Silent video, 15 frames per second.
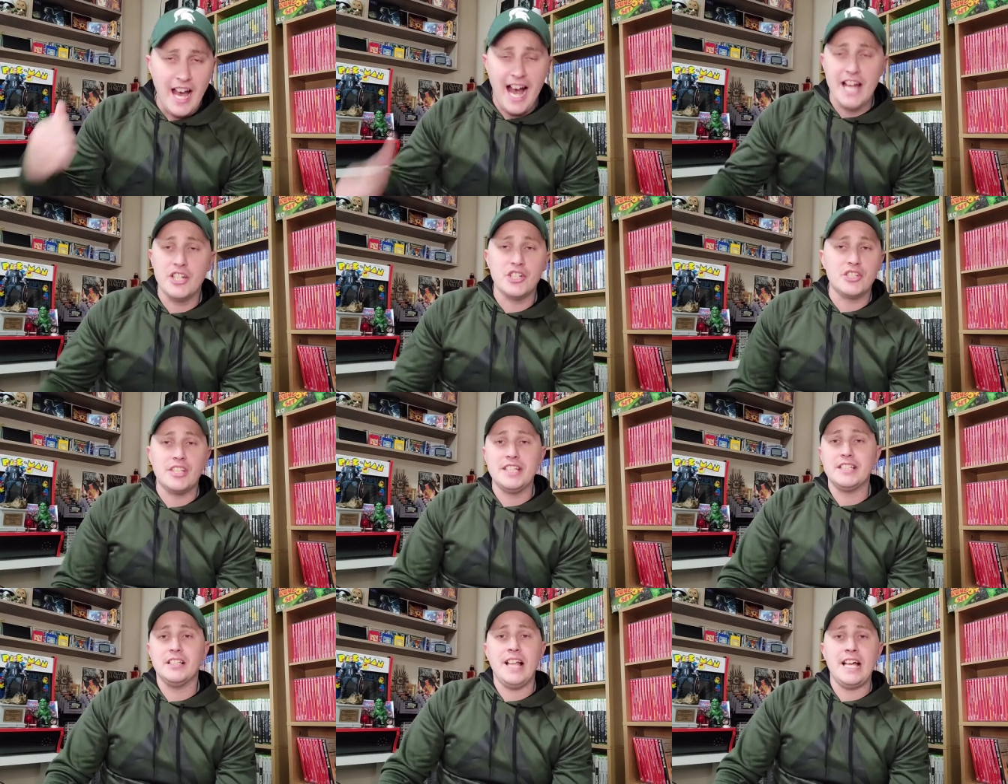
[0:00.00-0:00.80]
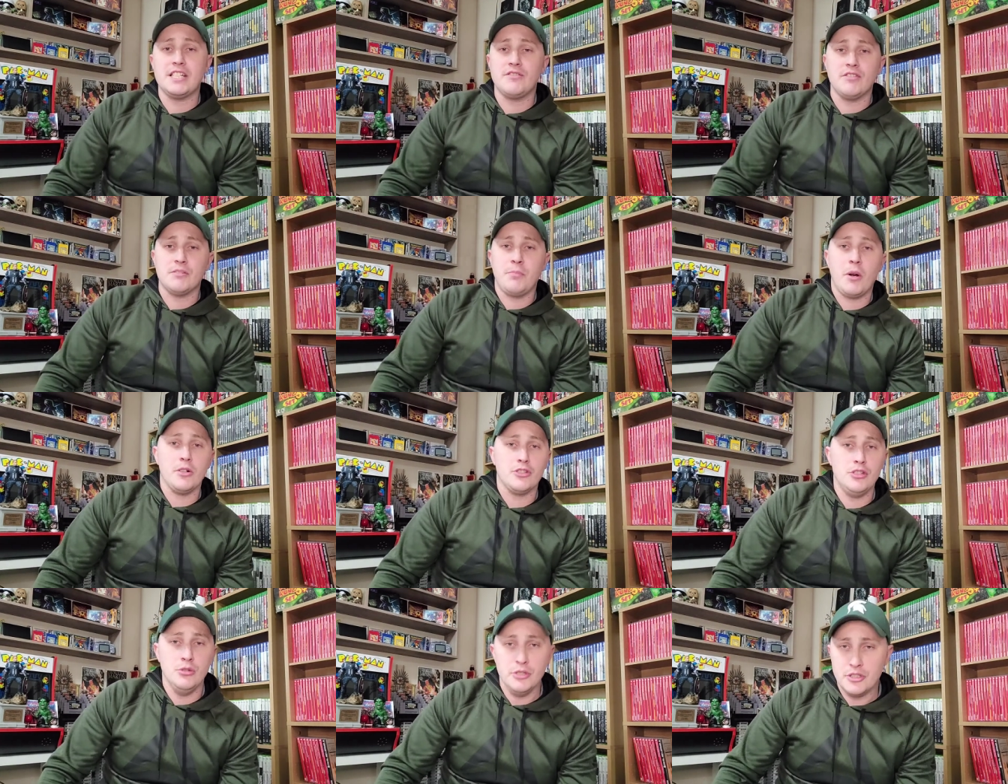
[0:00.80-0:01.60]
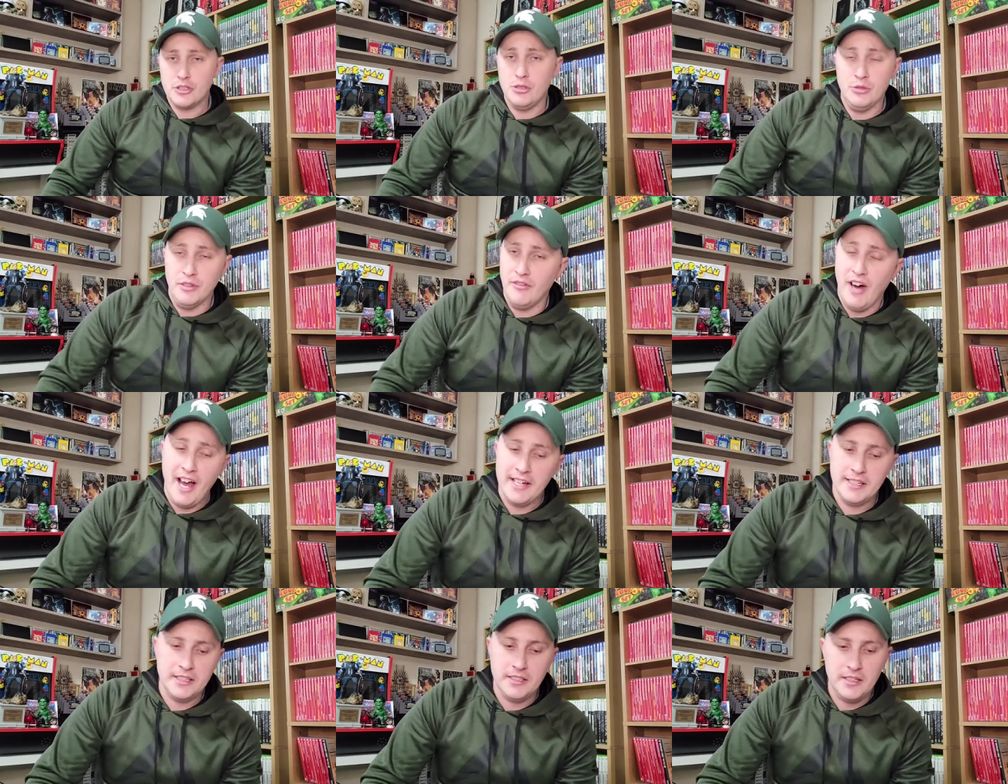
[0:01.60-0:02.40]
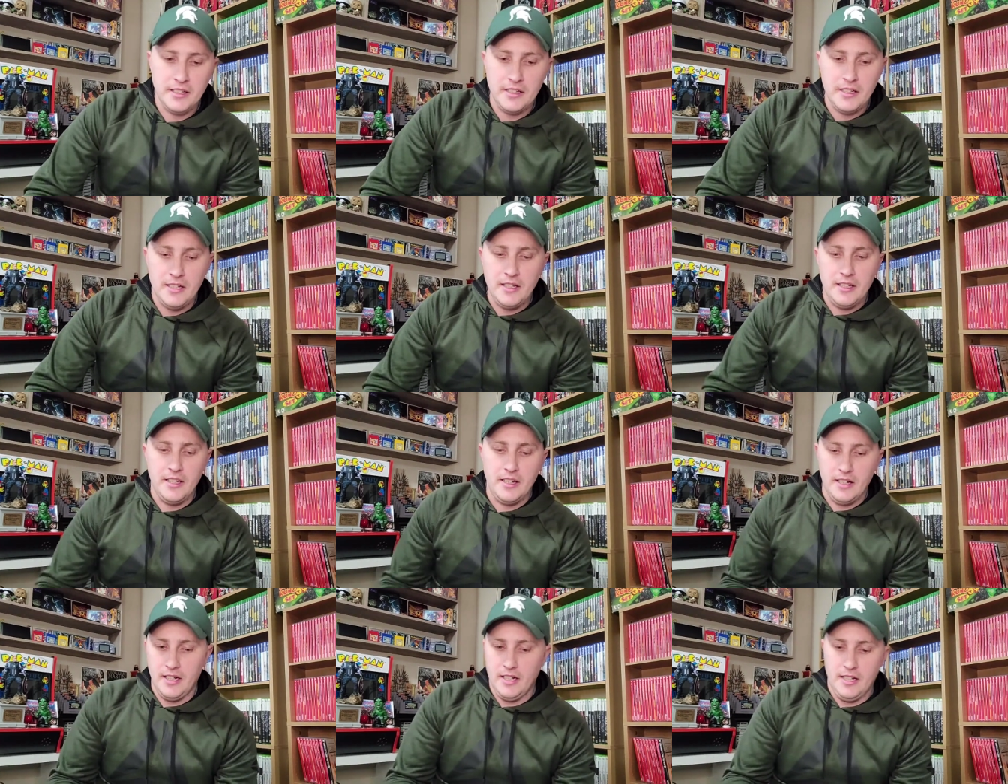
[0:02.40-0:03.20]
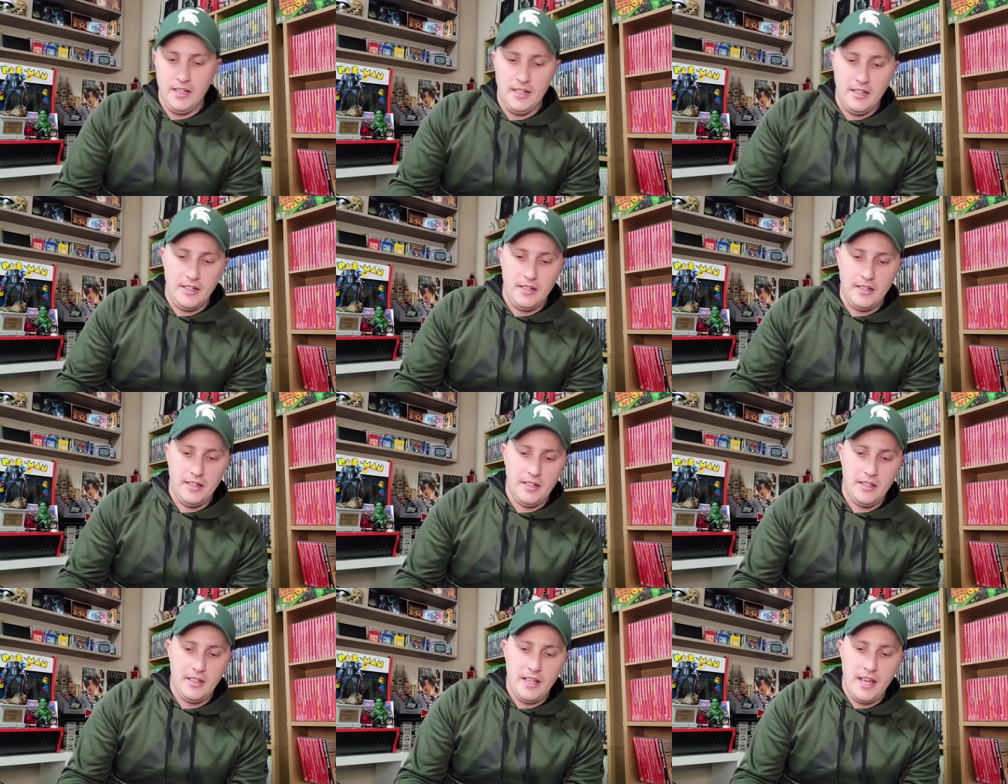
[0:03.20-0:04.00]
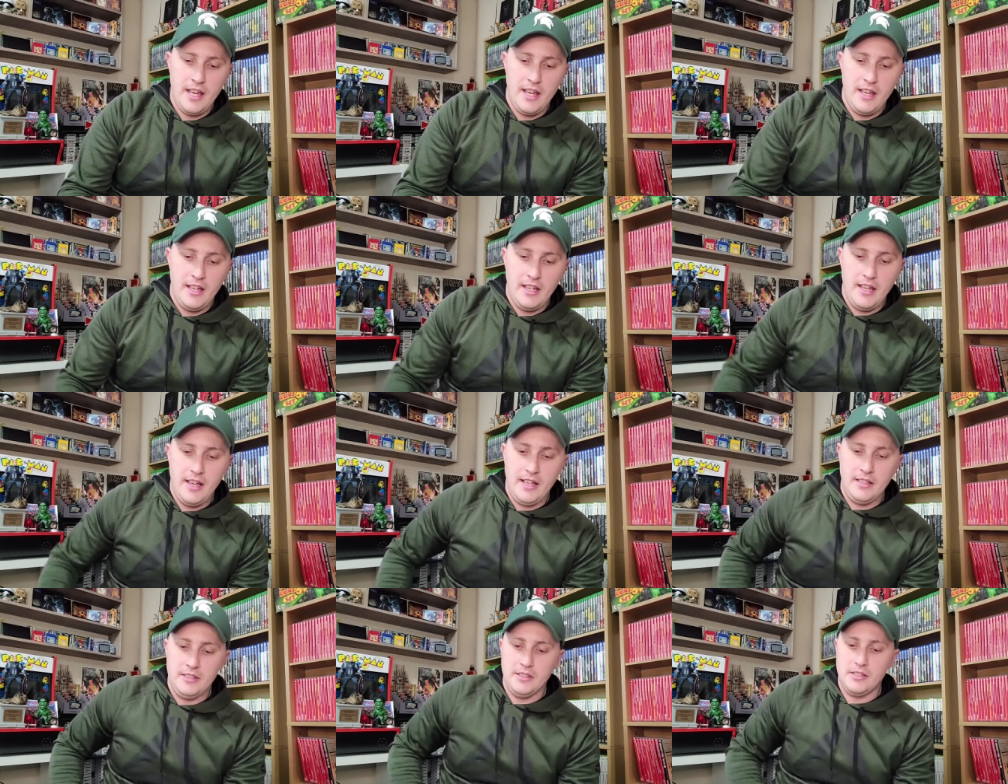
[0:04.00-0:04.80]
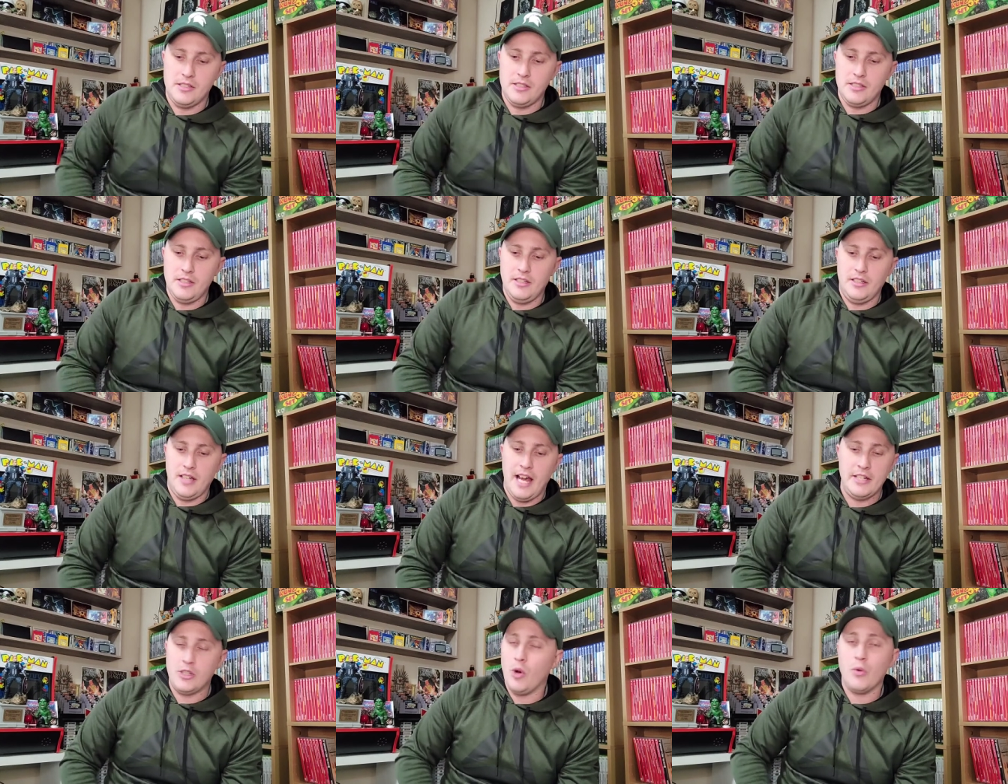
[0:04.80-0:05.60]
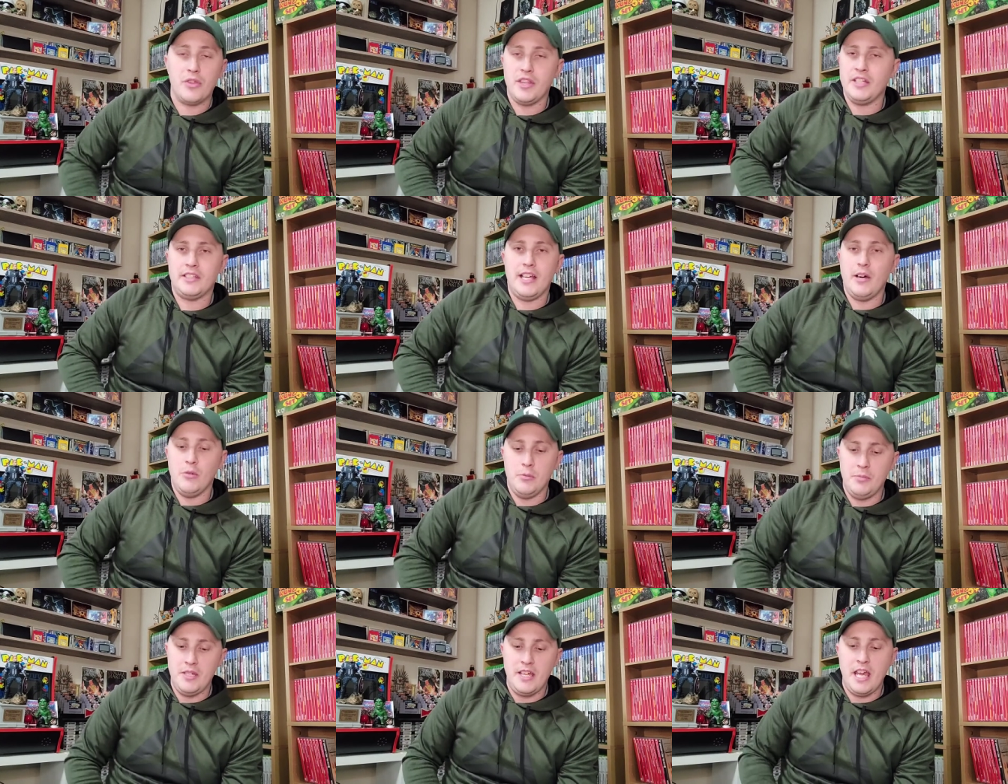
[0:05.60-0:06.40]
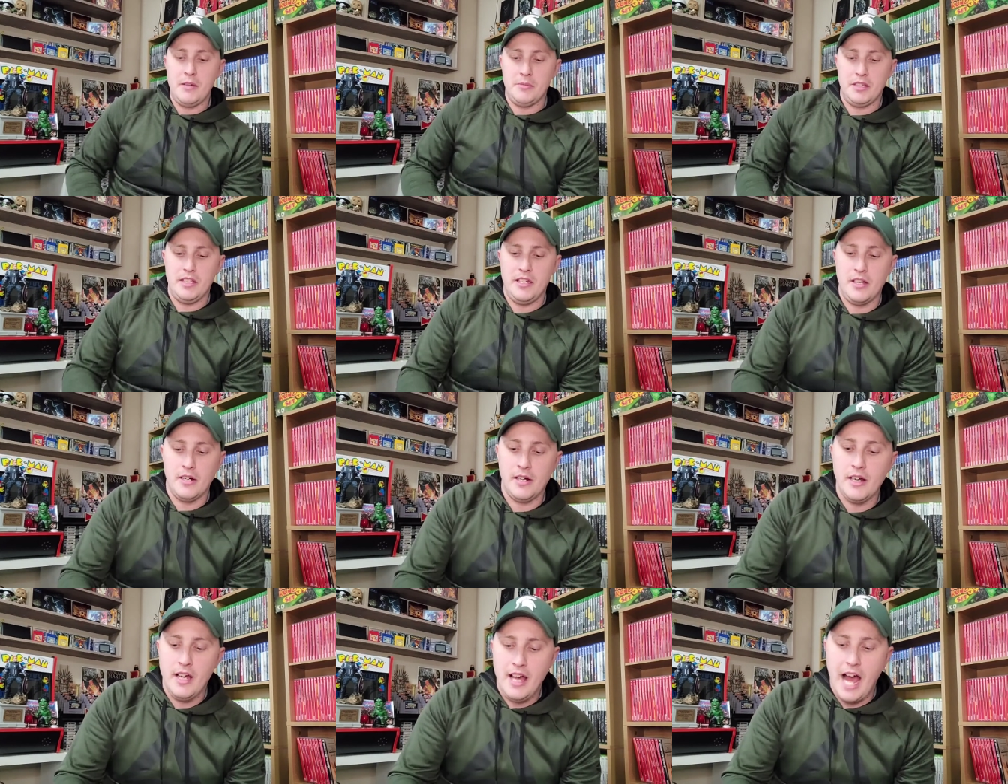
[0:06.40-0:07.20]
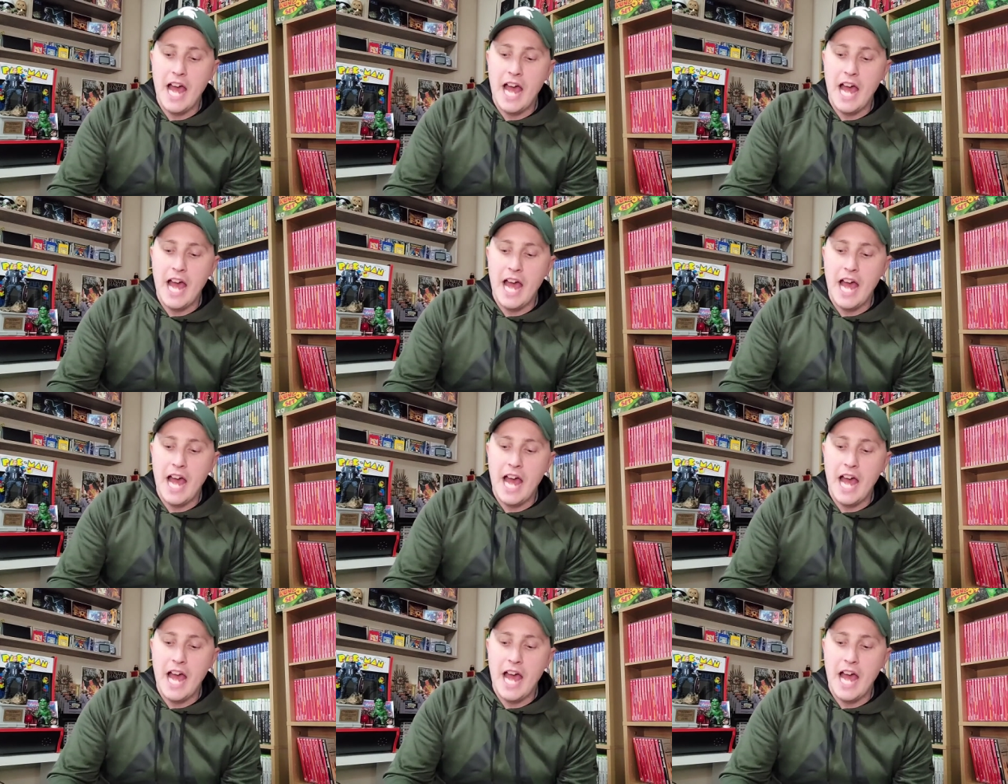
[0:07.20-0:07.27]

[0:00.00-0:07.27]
I just think The Last of Us Part Two is too divided, uh, and, and I don't think that will be Game of the Year.